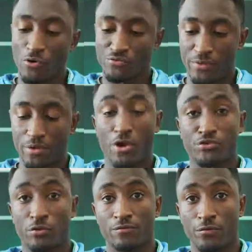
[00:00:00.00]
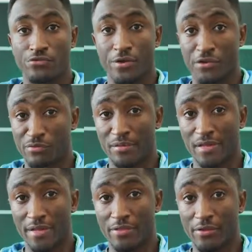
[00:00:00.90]
of course, when you go to a full screen
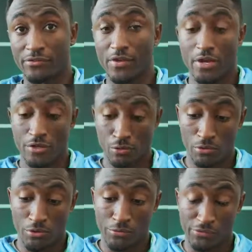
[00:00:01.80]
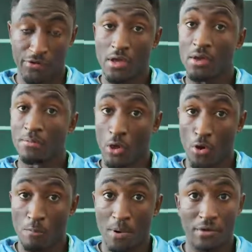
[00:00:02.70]
display like this, you lose the
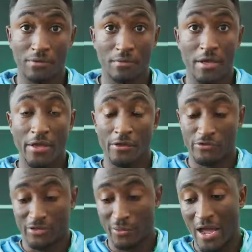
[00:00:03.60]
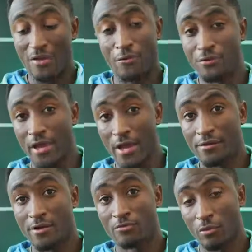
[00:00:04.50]
home button. So that's why iPhone
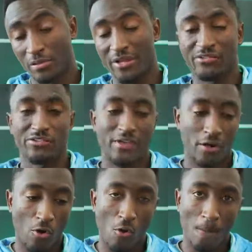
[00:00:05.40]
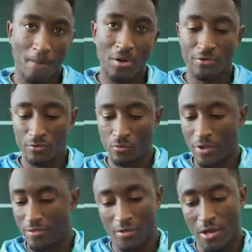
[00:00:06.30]
10 replaces that home button
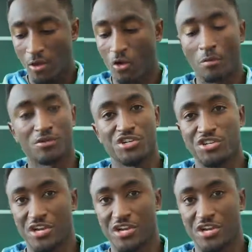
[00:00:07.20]
with a whole bunch of